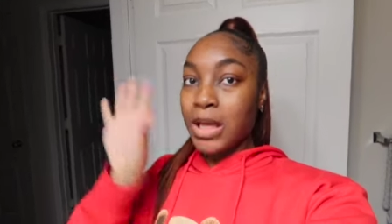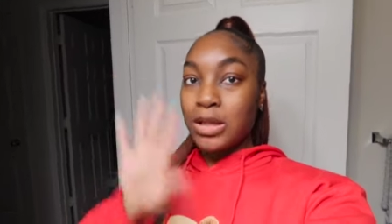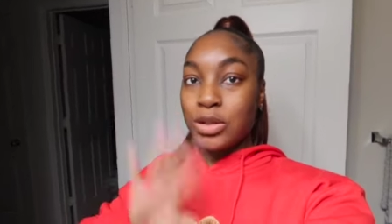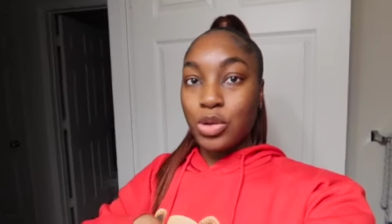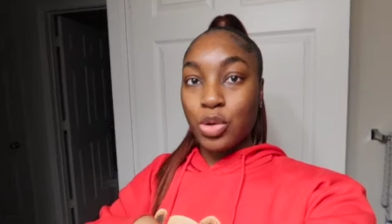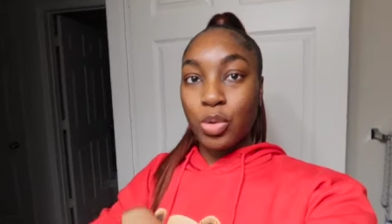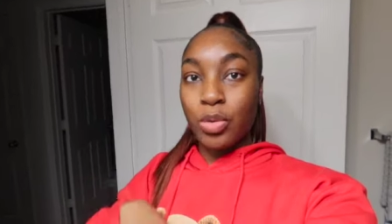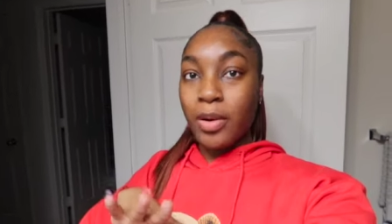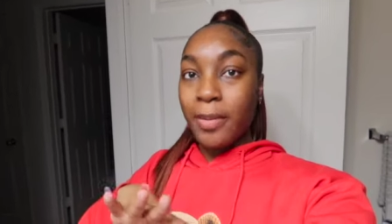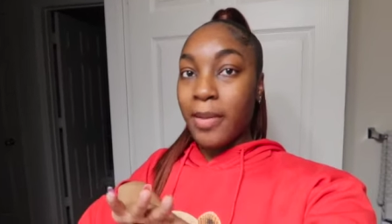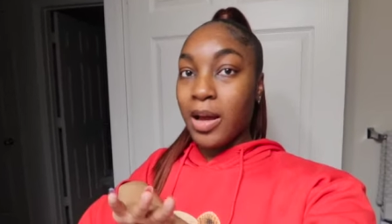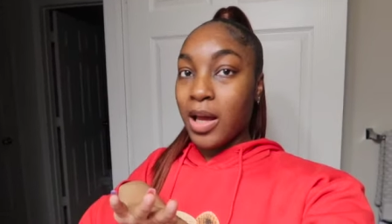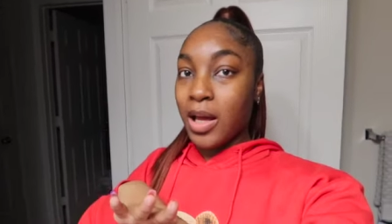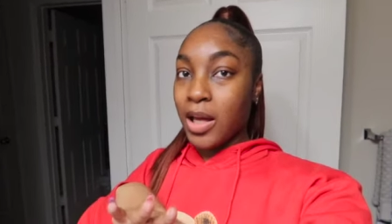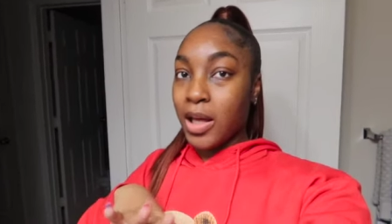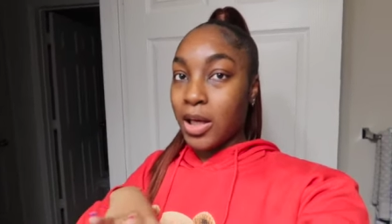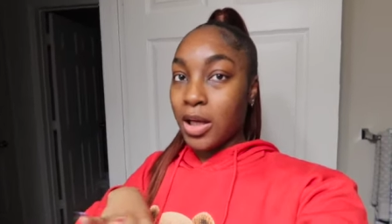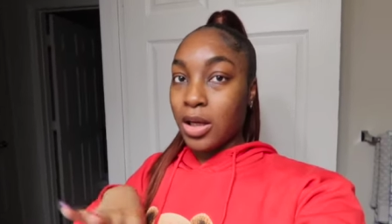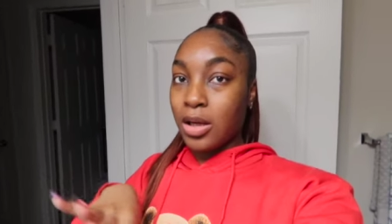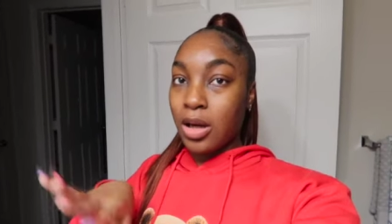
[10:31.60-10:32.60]
doing my
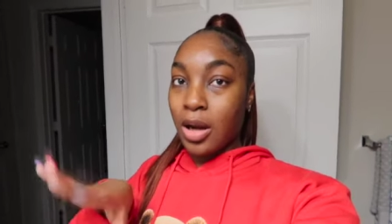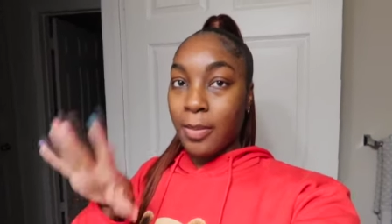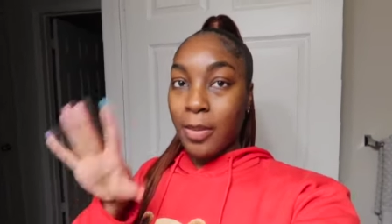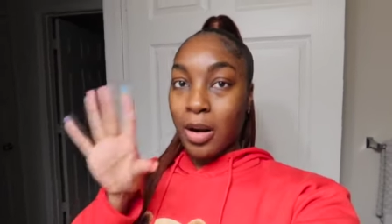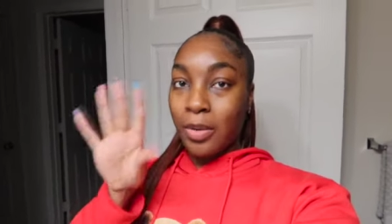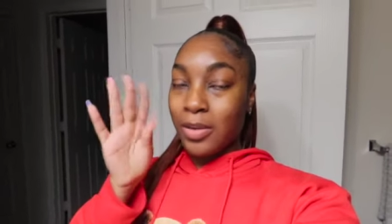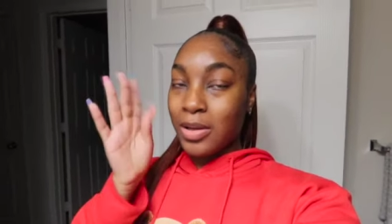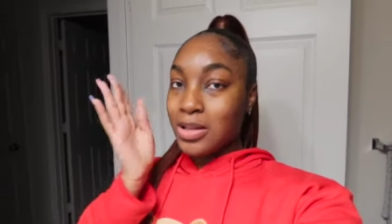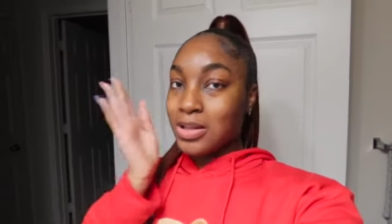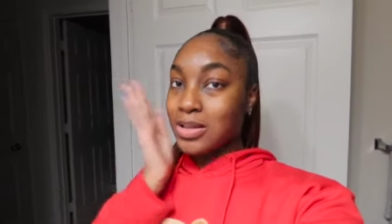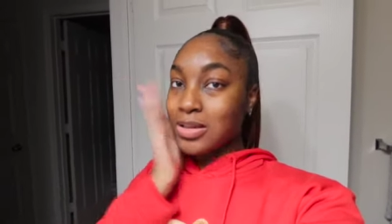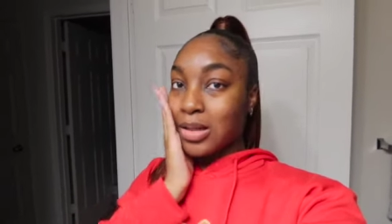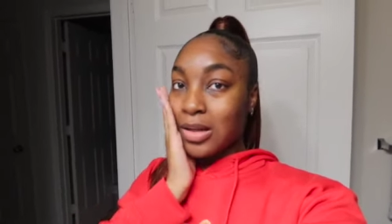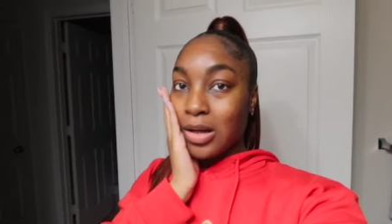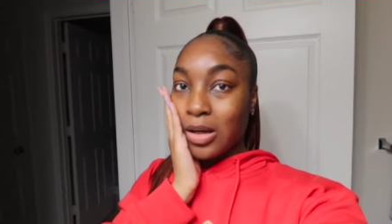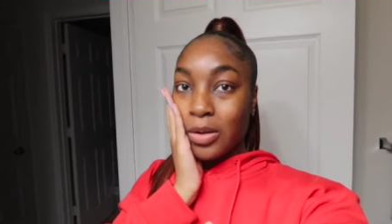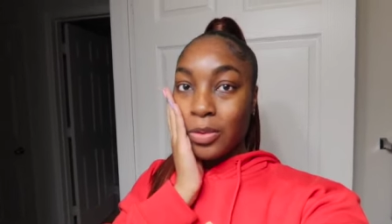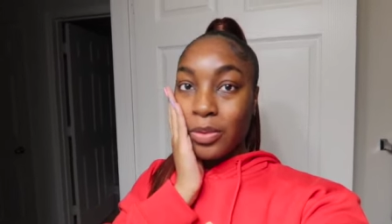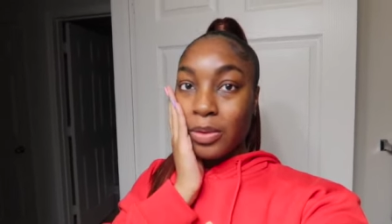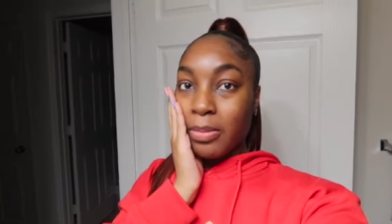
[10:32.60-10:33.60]
hair. I'm already
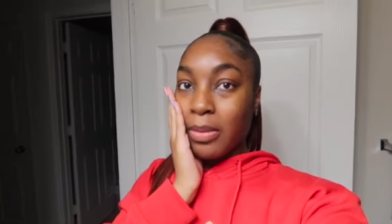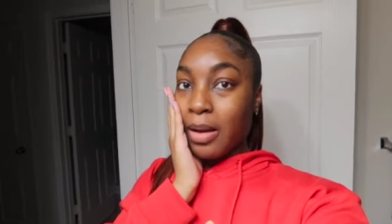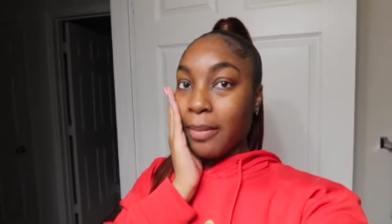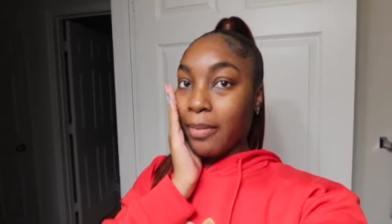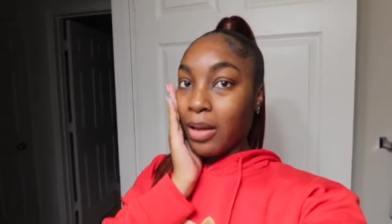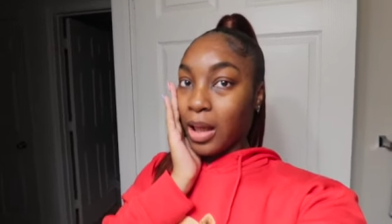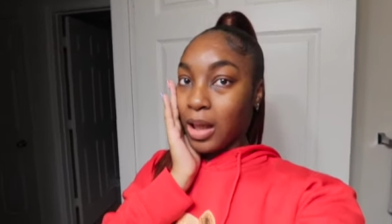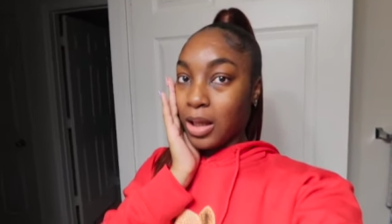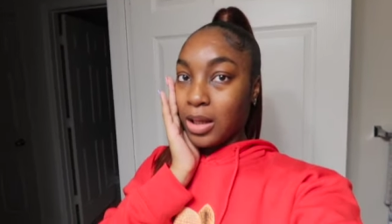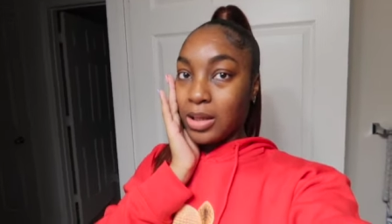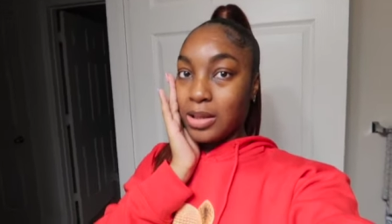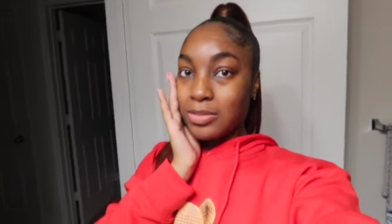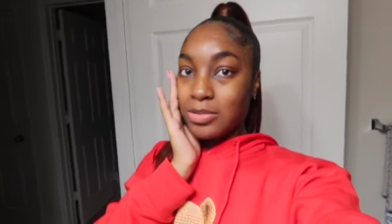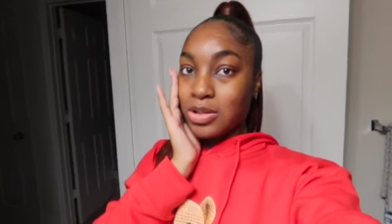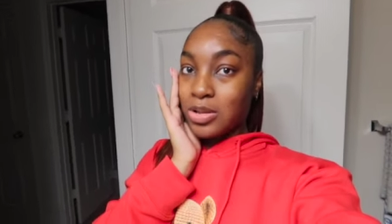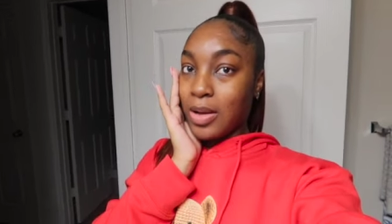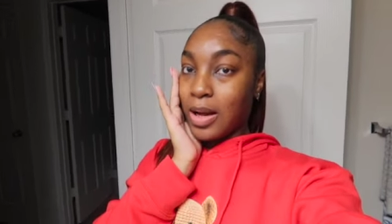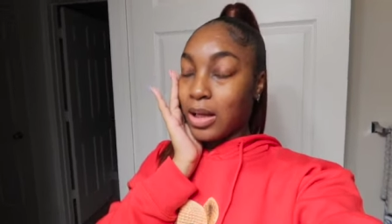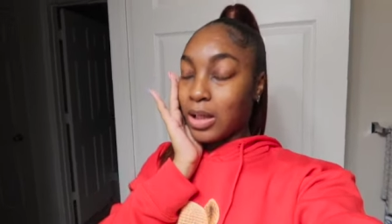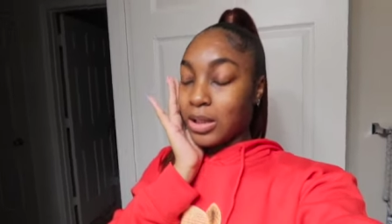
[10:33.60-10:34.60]
slow with my makeup,
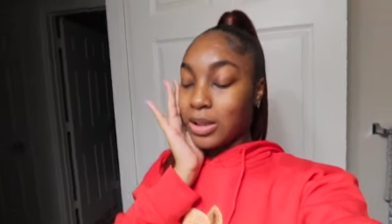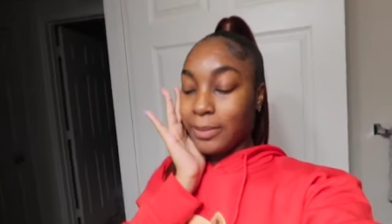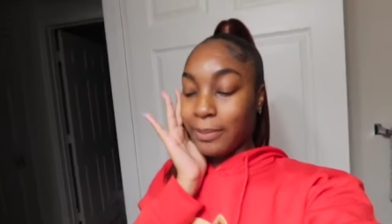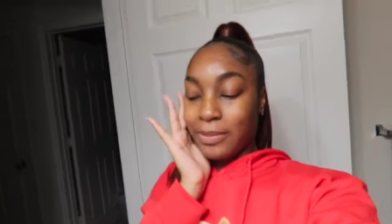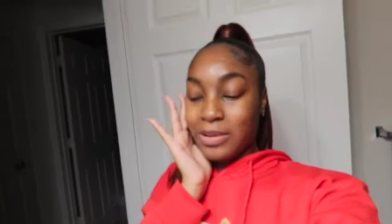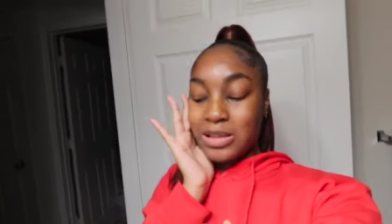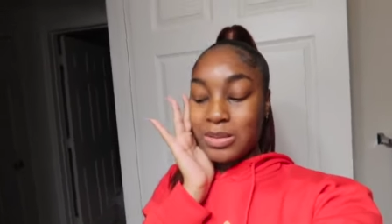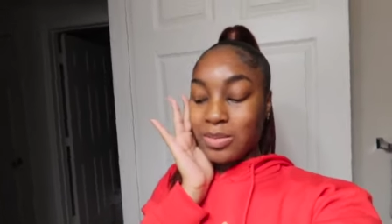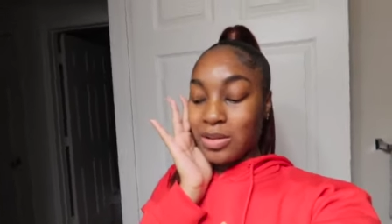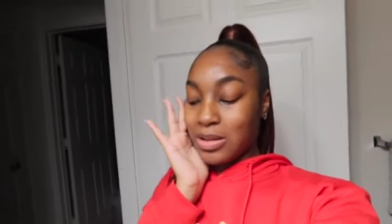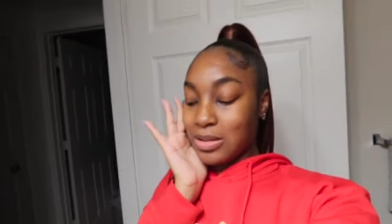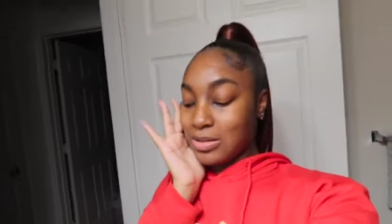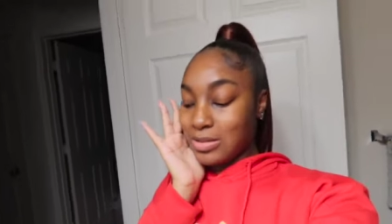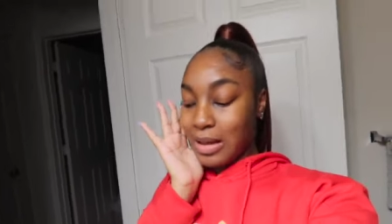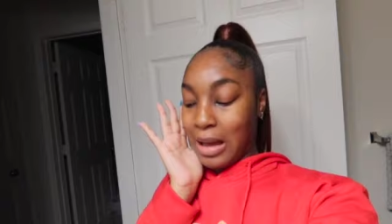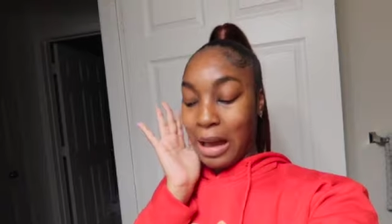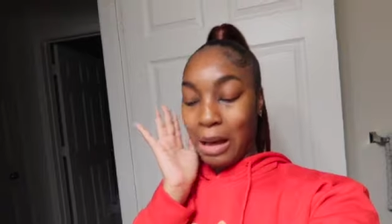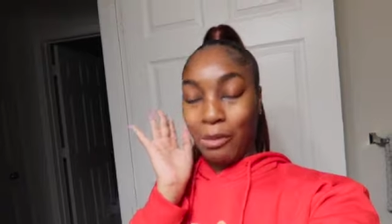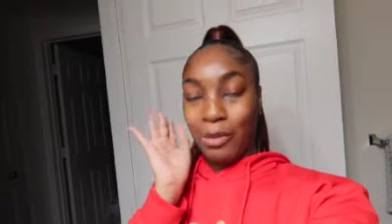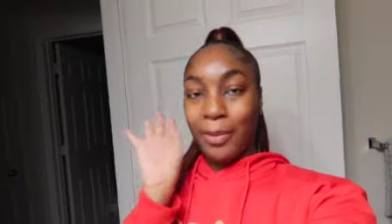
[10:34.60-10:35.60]
so I couldn't be spending
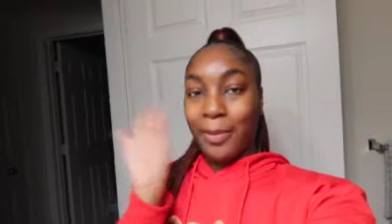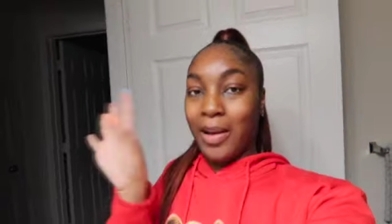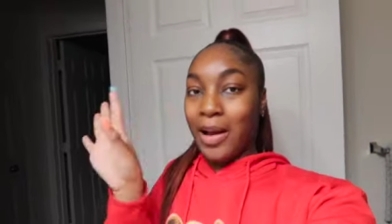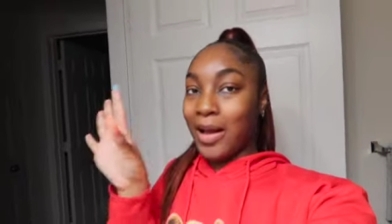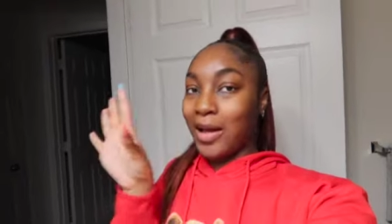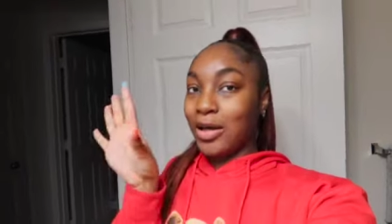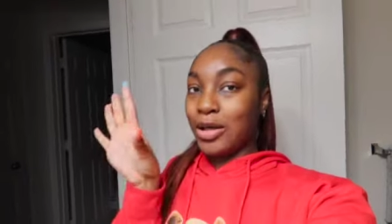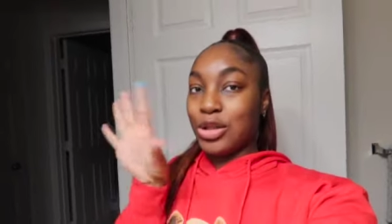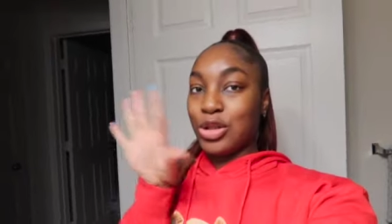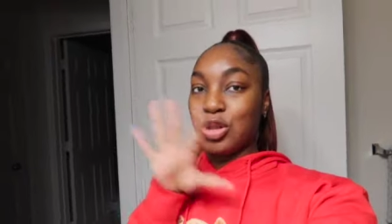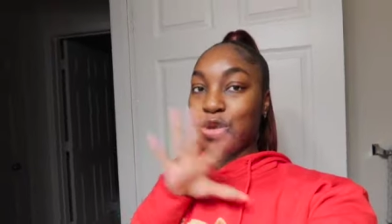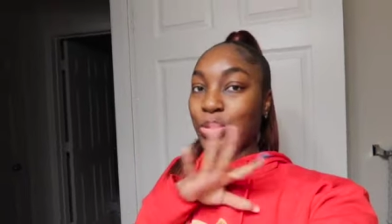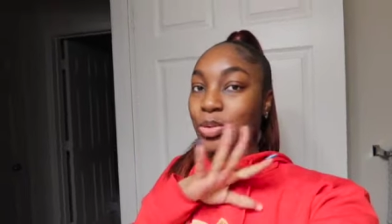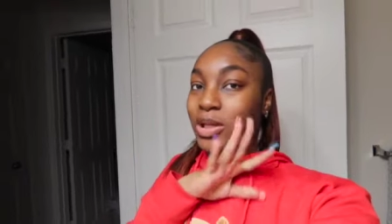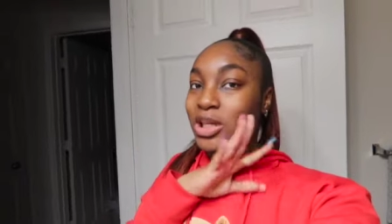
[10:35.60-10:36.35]
time with my hair too.